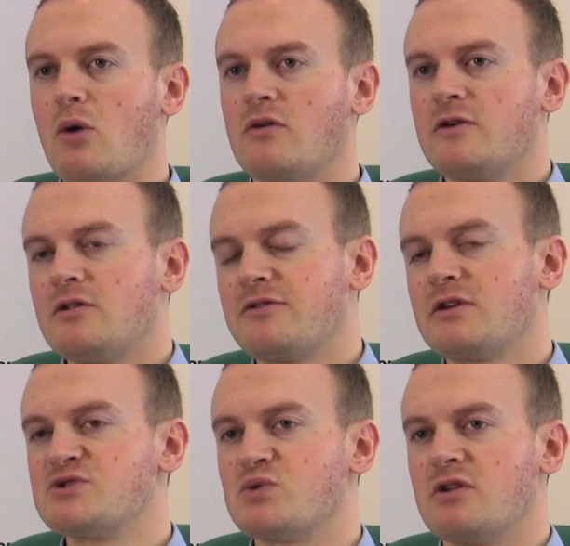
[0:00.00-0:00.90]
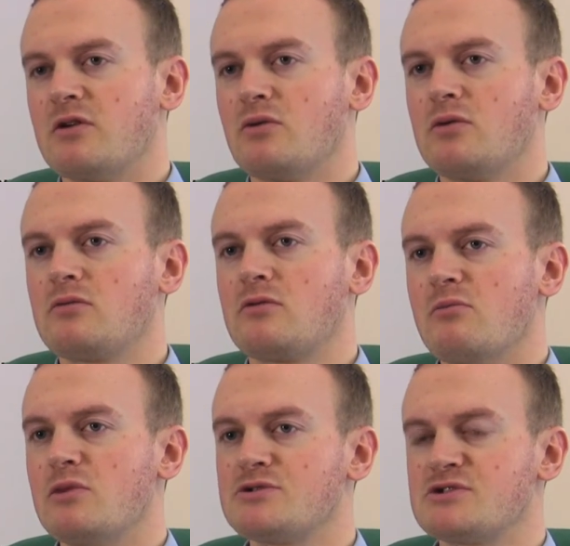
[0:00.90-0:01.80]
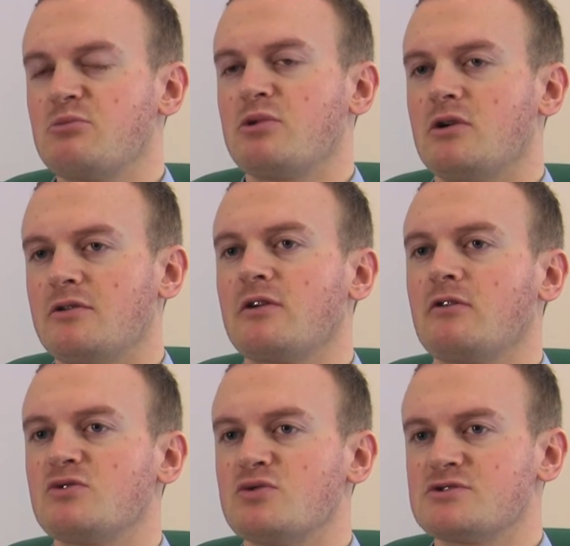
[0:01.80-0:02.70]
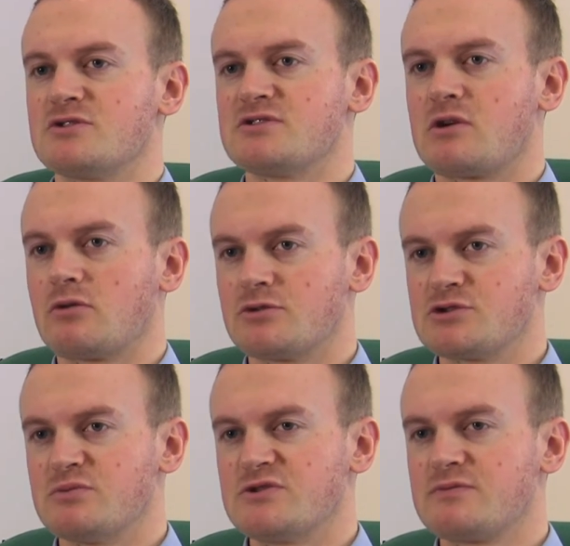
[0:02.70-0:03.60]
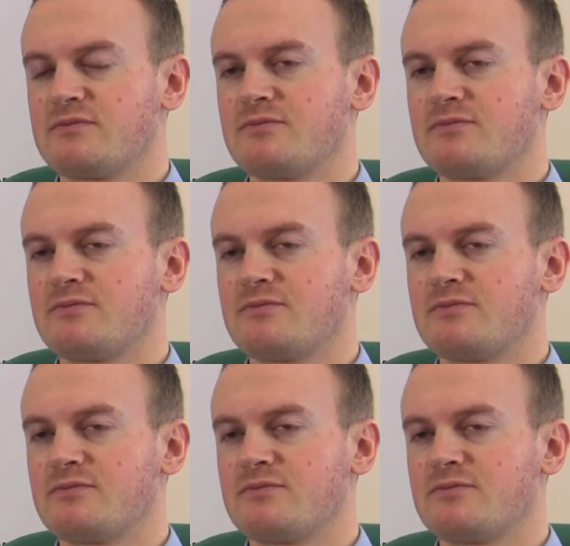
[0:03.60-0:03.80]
Out of all the things we do, the most important thing to us is our customers.